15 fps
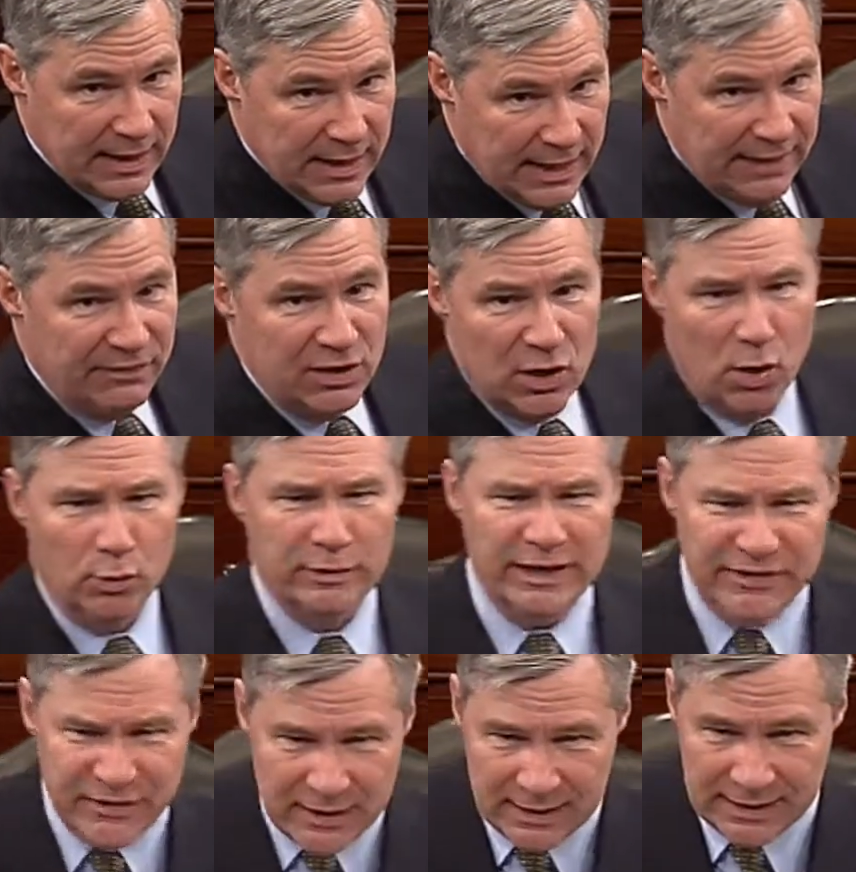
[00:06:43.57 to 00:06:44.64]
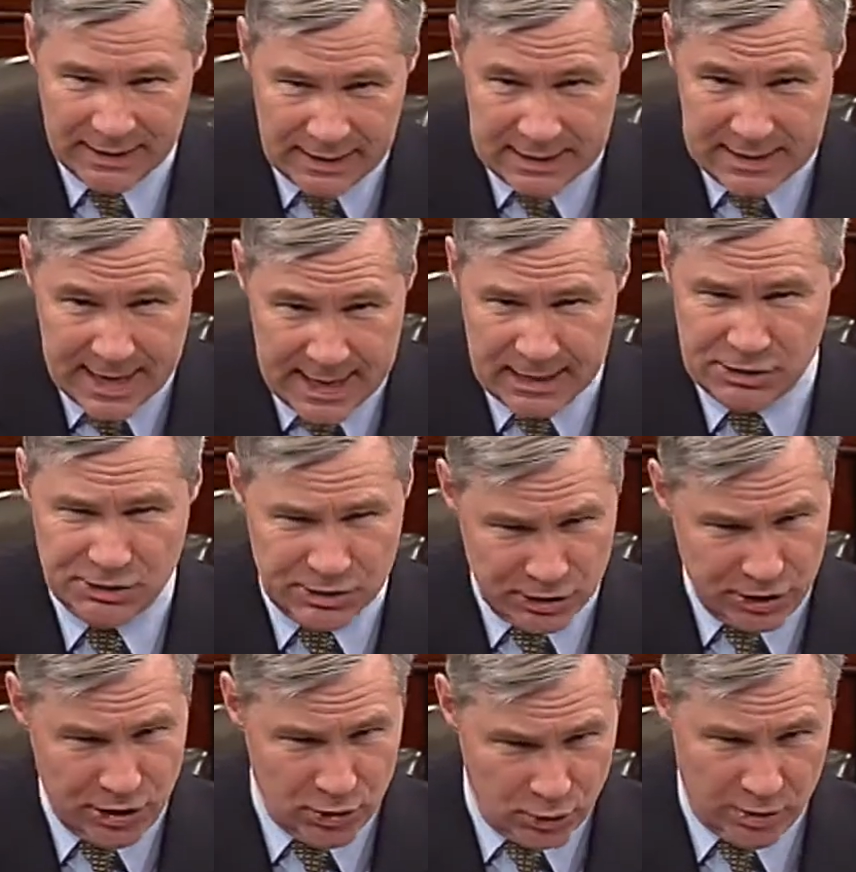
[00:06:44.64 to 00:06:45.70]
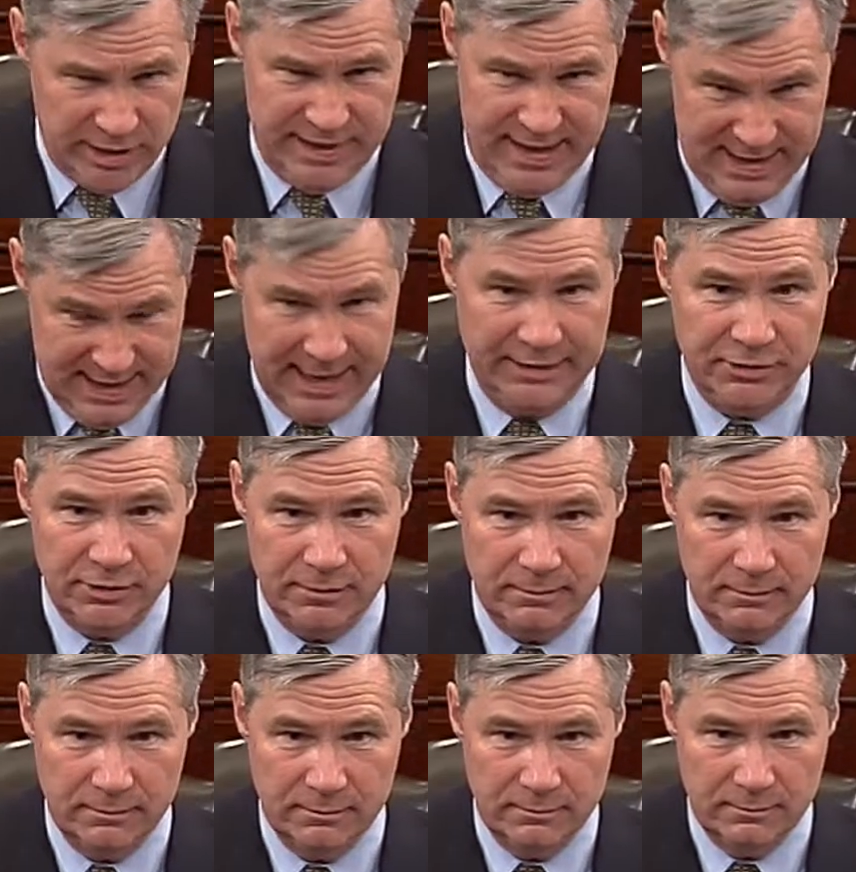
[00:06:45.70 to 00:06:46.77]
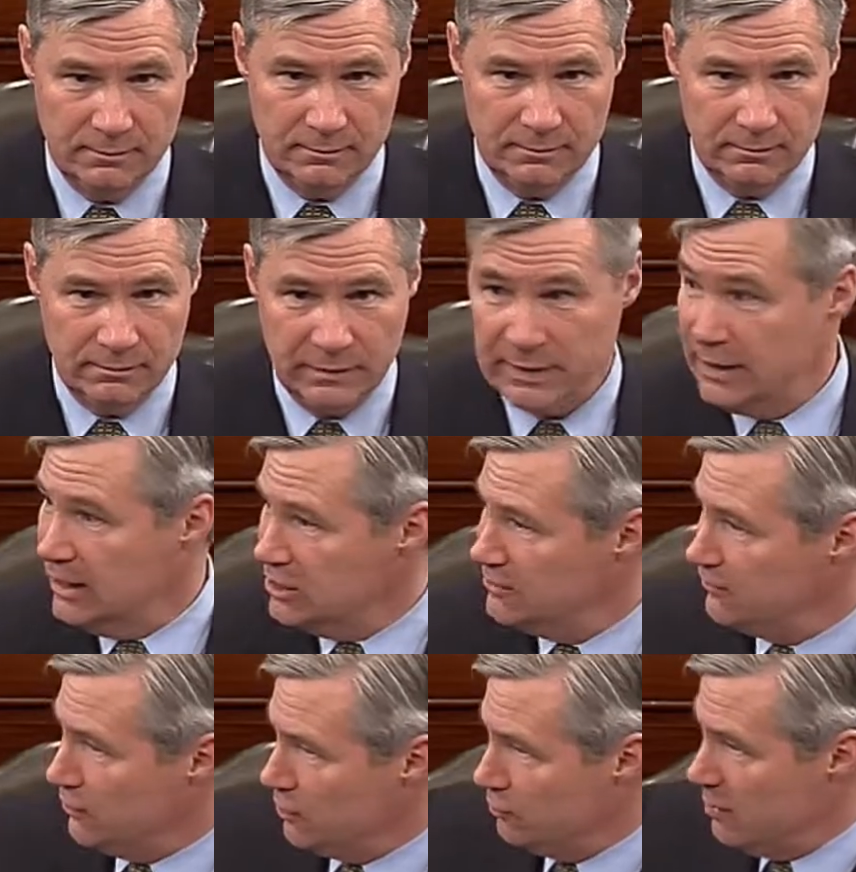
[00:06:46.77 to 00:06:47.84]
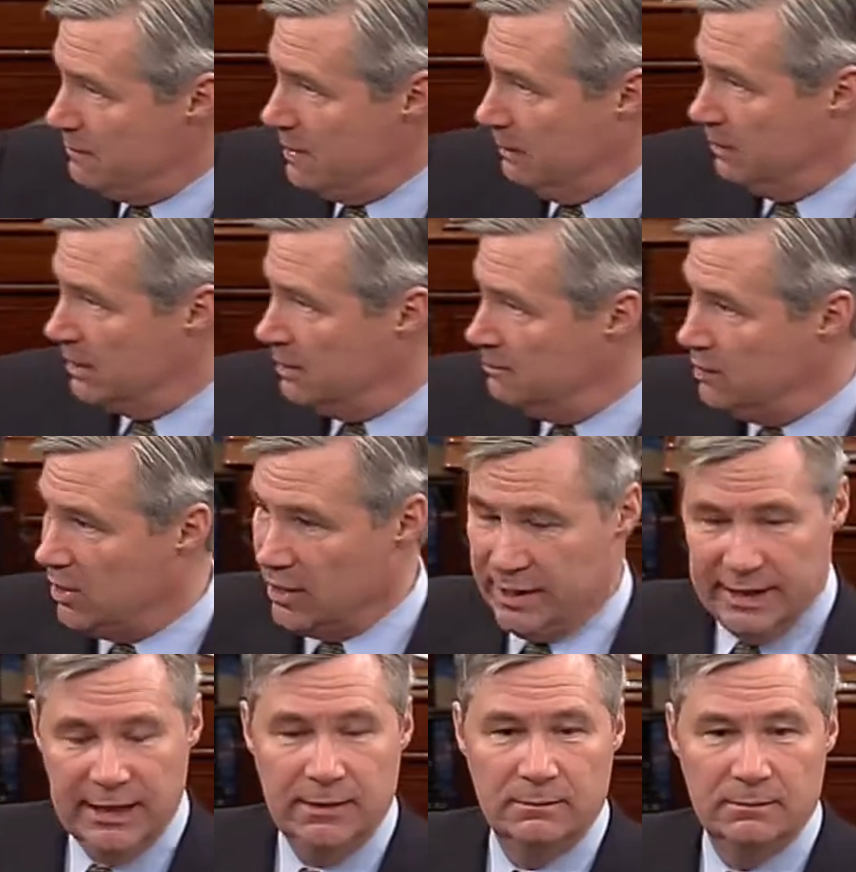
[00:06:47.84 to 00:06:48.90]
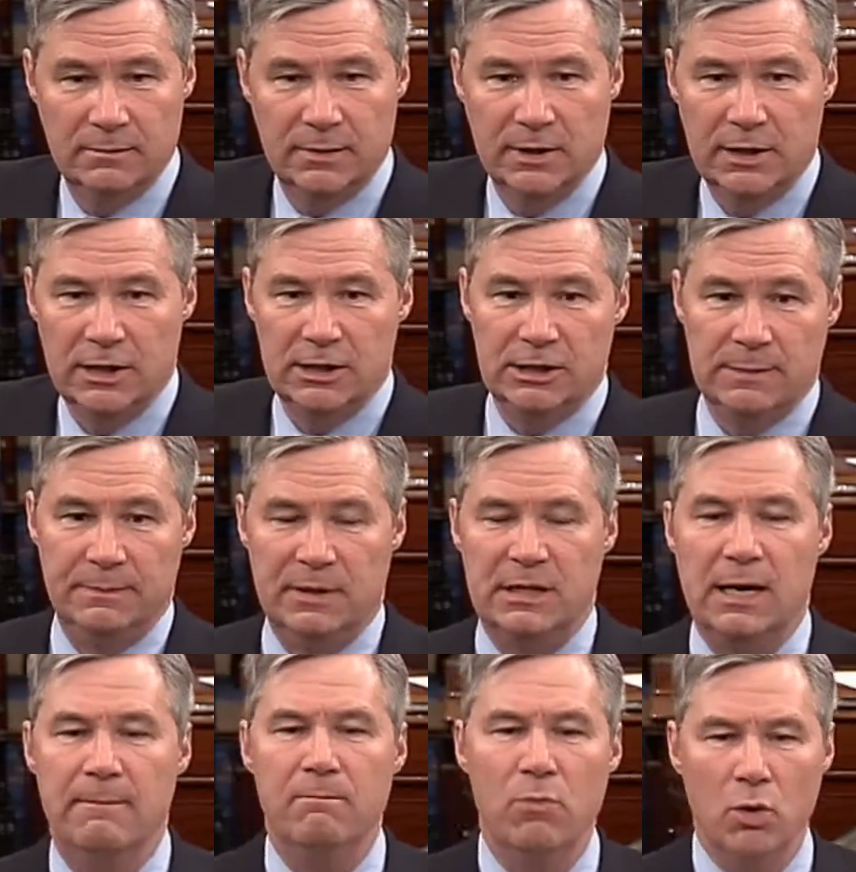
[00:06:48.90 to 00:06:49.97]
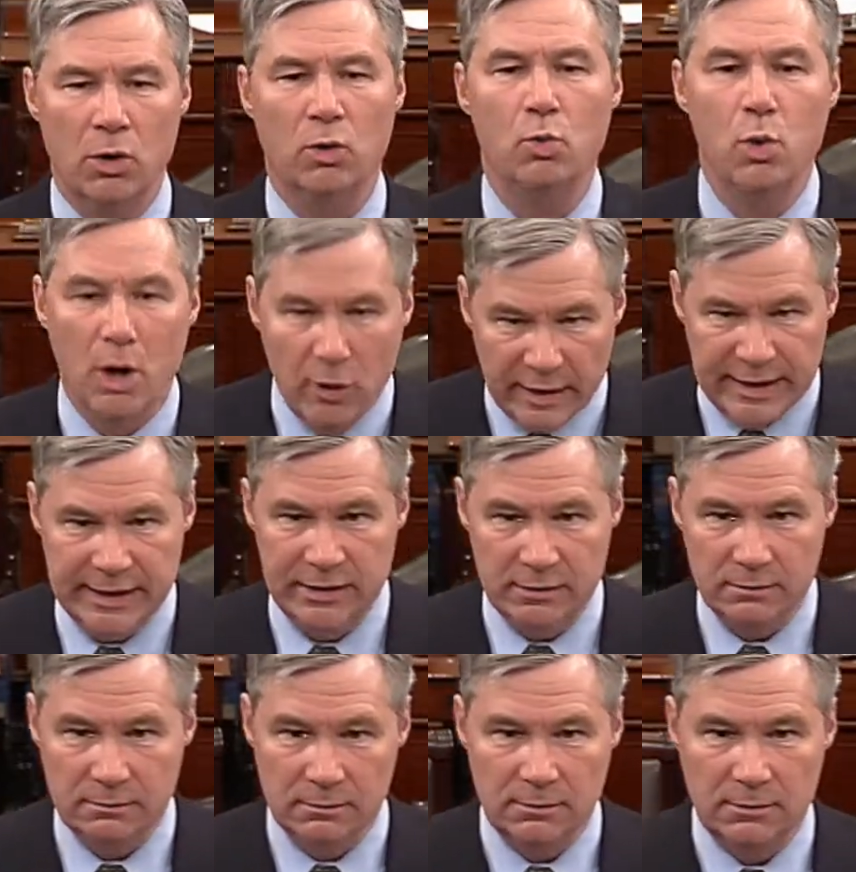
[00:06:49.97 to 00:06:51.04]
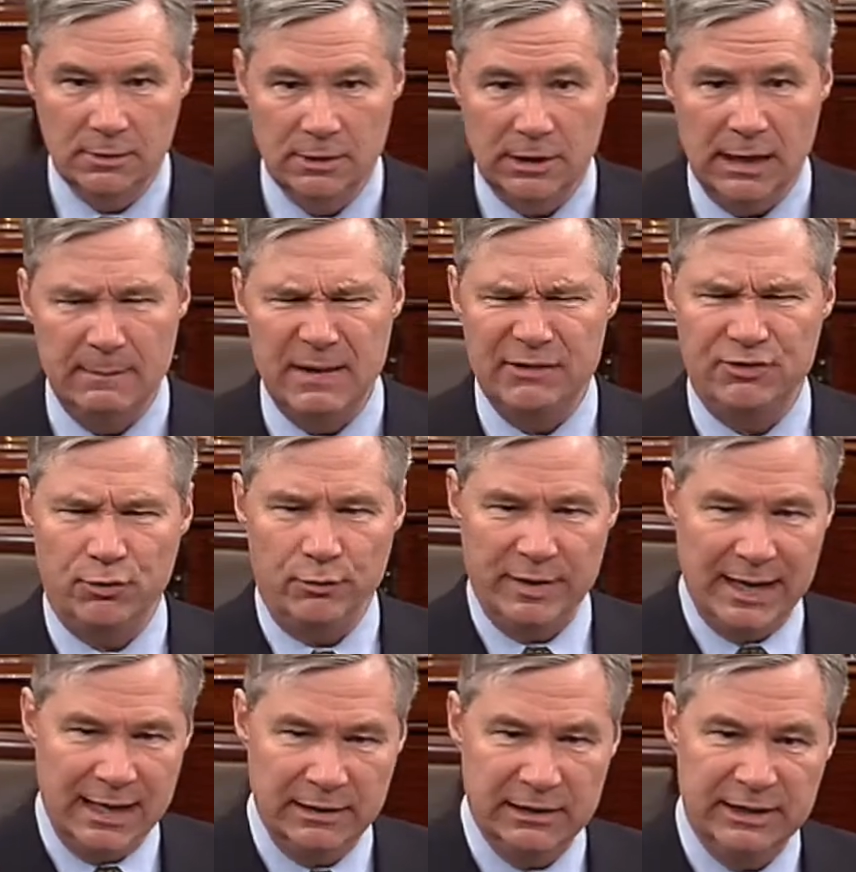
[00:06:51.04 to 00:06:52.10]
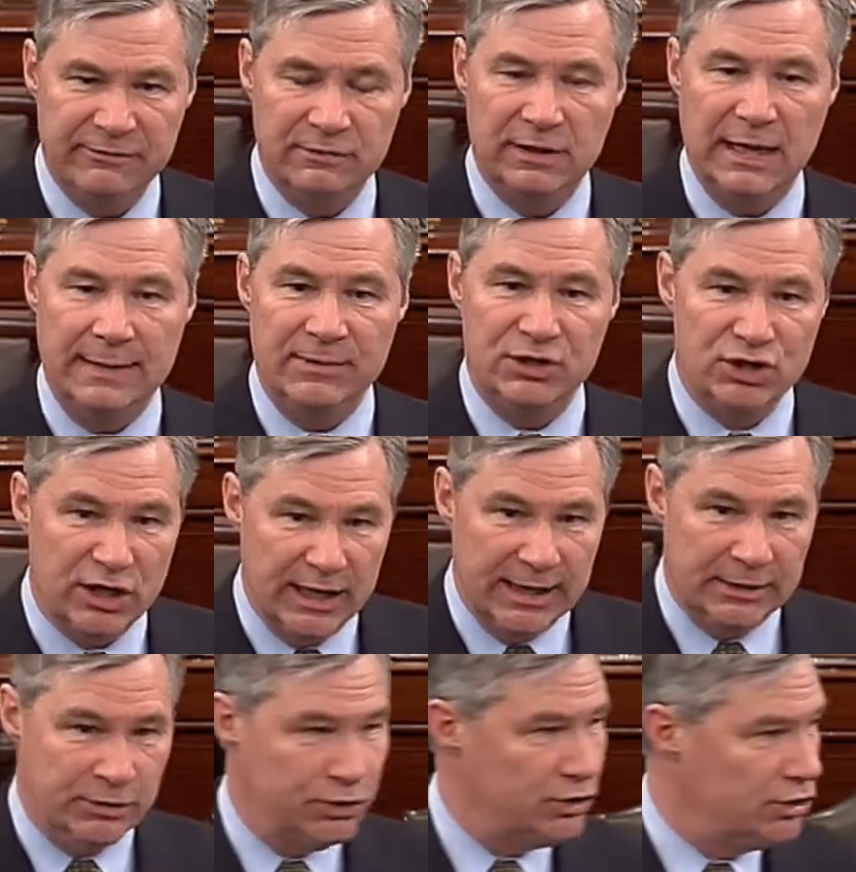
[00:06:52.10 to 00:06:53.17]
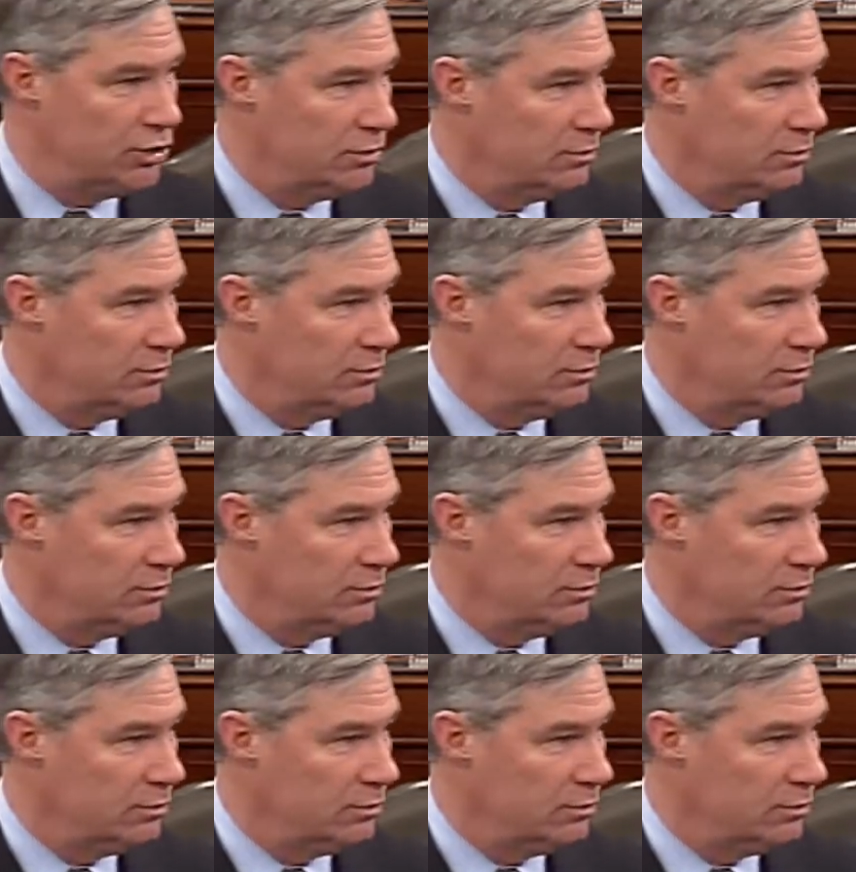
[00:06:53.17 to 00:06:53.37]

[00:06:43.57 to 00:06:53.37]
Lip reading: And the only thing that it takes to cure that is for the Republican Party to become more worried about the reality of climate change